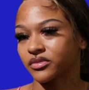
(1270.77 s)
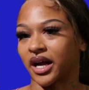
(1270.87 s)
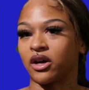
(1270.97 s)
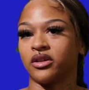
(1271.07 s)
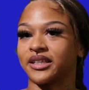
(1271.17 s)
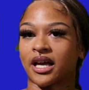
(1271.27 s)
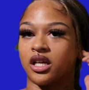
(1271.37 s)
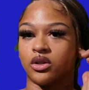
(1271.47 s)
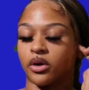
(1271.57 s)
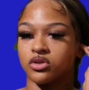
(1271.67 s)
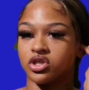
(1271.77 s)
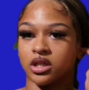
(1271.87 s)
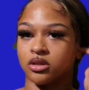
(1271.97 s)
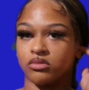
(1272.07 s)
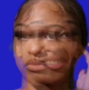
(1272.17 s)
I don't like that unloyal
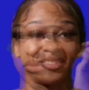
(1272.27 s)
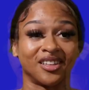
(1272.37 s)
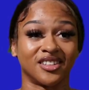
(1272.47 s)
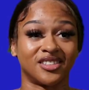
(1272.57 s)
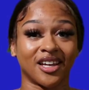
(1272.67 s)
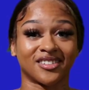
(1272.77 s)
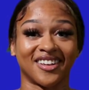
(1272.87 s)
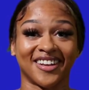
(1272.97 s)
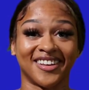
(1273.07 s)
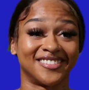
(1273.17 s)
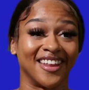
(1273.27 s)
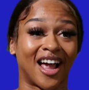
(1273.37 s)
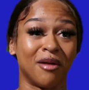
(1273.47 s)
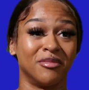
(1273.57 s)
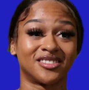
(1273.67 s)
shit. In the sex, I guess. Like,
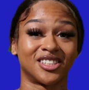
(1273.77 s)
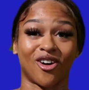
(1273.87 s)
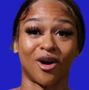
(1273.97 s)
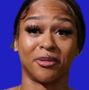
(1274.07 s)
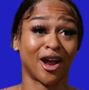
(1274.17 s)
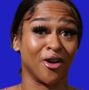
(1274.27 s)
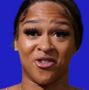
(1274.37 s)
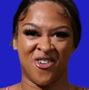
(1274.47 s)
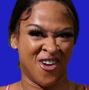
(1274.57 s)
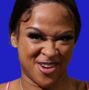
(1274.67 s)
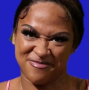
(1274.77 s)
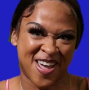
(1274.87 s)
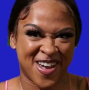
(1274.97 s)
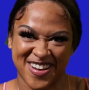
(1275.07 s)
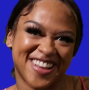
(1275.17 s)
I missed it all, but I heard all
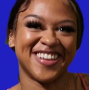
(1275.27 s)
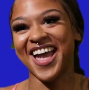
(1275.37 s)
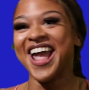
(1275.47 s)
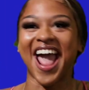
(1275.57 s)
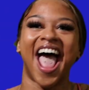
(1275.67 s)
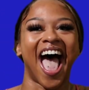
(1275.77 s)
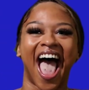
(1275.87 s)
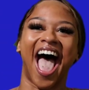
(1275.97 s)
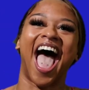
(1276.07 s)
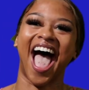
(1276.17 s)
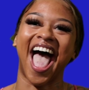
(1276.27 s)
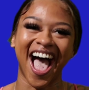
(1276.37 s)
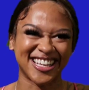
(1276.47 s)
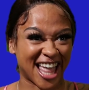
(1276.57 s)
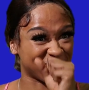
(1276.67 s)
about it. Like,
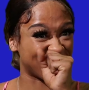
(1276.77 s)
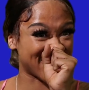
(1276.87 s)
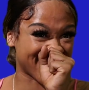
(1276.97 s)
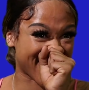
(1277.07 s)
for real.